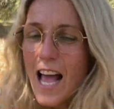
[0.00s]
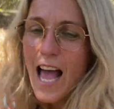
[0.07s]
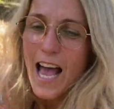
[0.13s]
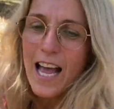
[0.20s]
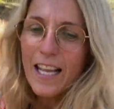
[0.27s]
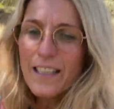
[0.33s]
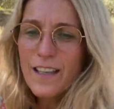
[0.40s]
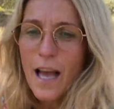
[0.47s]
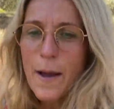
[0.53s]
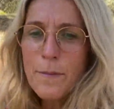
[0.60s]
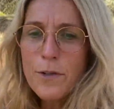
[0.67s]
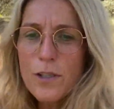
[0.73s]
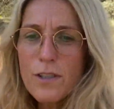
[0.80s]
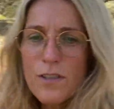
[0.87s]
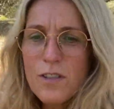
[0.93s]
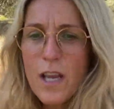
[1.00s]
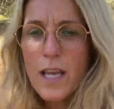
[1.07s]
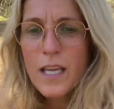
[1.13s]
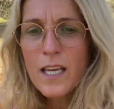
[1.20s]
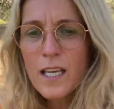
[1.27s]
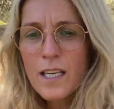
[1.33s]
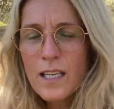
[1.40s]
And I'm just
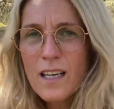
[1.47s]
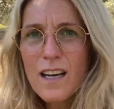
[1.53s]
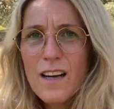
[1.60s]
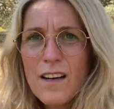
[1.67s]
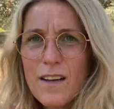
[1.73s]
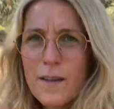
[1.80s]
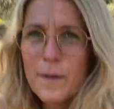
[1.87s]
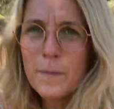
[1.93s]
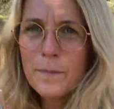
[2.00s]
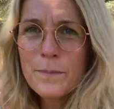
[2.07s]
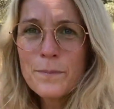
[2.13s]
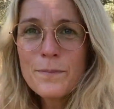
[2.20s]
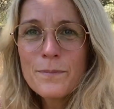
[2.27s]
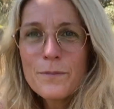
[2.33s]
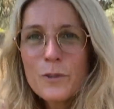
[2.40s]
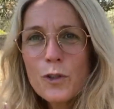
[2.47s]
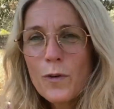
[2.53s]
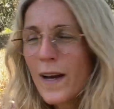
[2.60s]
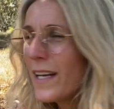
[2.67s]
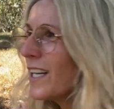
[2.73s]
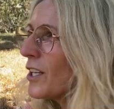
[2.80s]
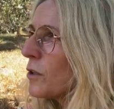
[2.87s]
saying,
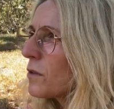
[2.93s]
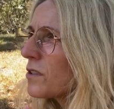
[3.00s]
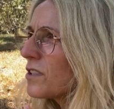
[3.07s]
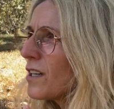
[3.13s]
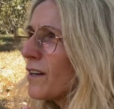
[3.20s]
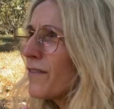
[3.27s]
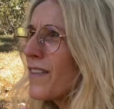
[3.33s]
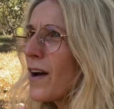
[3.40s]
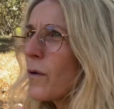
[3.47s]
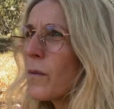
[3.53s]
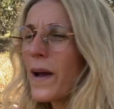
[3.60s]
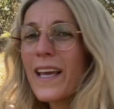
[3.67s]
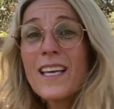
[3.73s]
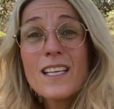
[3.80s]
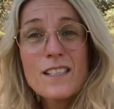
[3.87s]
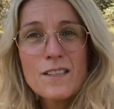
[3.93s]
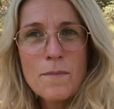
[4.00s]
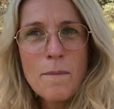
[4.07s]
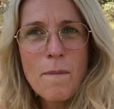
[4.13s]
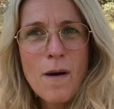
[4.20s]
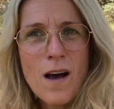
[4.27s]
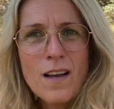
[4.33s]
training yourself that way is a
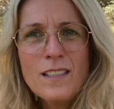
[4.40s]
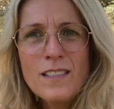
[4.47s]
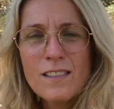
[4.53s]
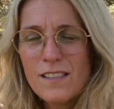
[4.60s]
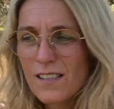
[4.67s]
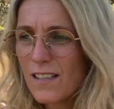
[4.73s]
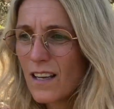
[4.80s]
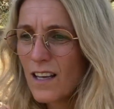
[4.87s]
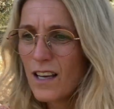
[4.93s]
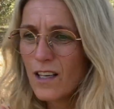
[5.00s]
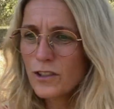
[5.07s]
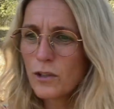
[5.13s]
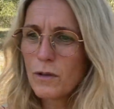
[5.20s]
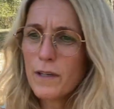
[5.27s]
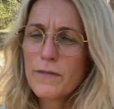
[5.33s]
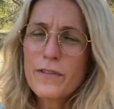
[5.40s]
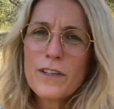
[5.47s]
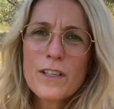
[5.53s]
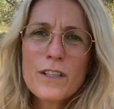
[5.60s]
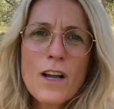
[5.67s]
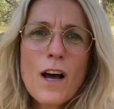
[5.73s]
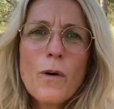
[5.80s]
must. So if you're
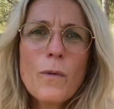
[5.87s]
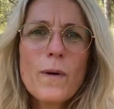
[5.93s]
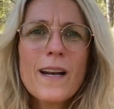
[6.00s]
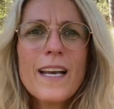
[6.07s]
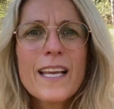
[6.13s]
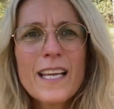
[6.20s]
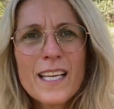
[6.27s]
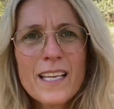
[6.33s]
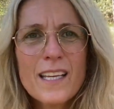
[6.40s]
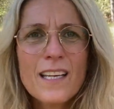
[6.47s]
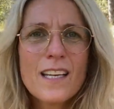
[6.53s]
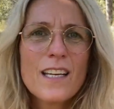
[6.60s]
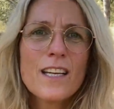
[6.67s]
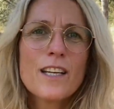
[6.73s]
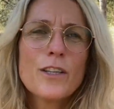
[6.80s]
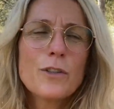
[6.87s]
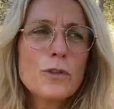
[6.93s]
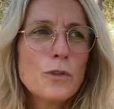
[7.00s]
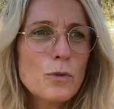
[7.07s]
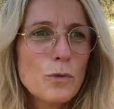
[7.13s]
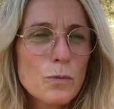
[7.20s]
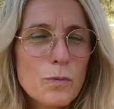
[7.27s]
not willing
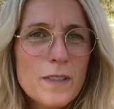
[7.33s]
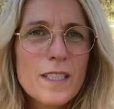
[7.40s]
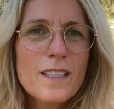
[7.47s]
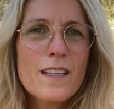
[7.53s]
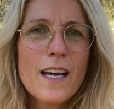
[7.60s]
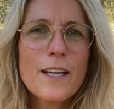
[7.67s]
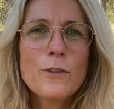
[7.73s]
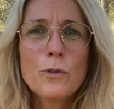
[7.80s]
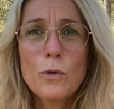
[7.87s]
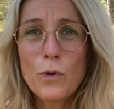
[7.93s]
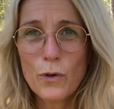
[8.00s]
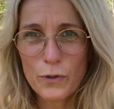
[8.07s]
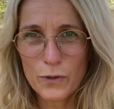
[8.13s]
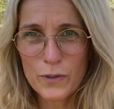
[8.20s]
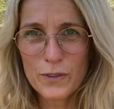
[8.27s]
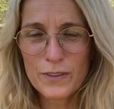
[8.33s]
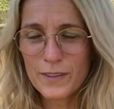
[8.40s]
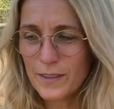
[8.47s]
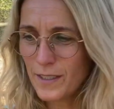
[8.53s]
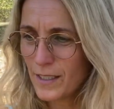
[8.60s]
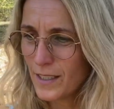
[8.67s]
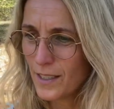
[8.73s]
to read and to learn,
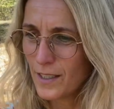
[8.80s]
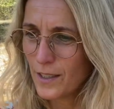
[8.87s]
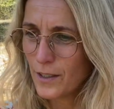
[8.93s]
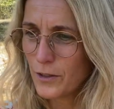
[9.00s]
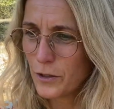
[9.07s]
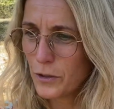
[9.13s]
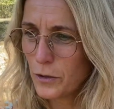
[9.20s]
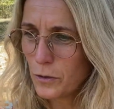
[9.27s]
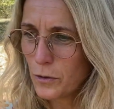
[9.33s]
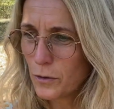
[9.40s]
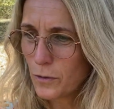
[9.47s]
to